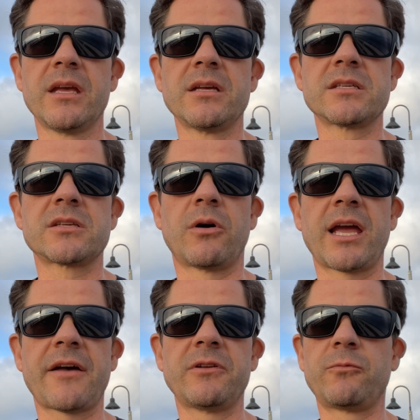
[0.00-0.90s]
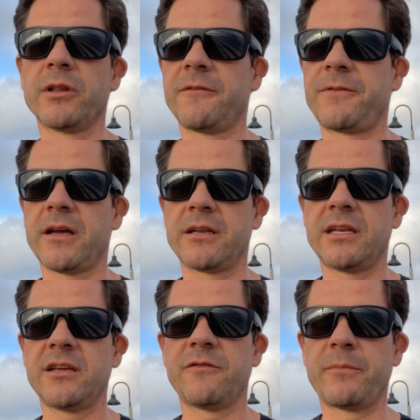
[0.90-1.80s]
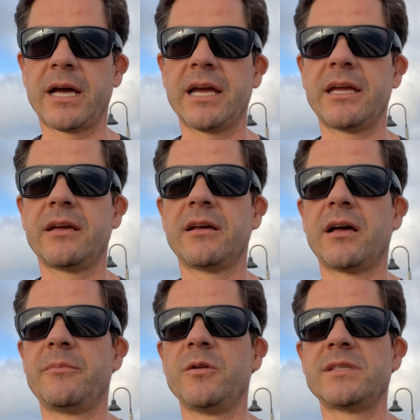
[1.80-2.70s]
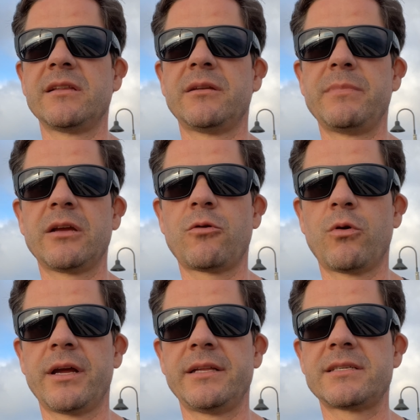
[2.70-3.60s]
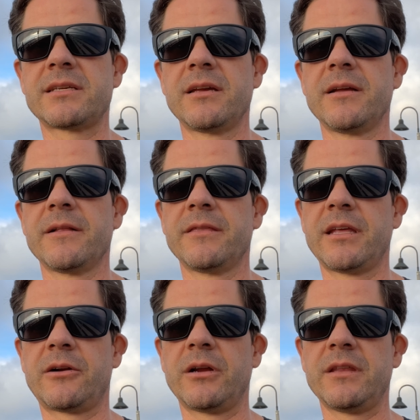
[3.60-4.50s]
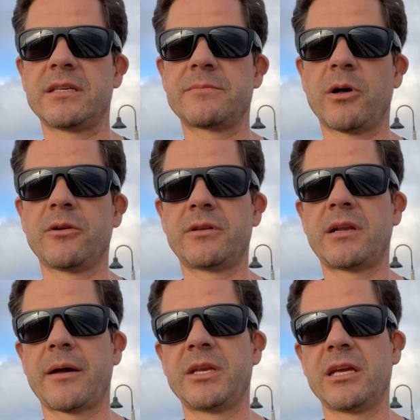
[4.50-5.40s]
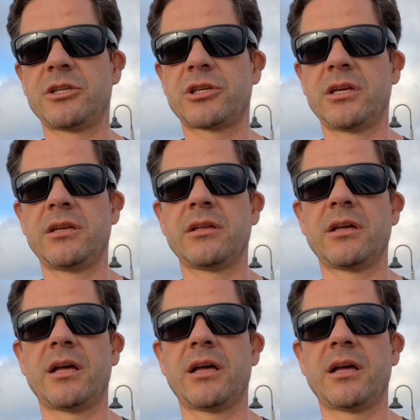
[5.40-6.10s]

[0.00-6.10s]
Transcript: So I haven't really found any of my New Zealand Mint coins that are in the smaller denomination,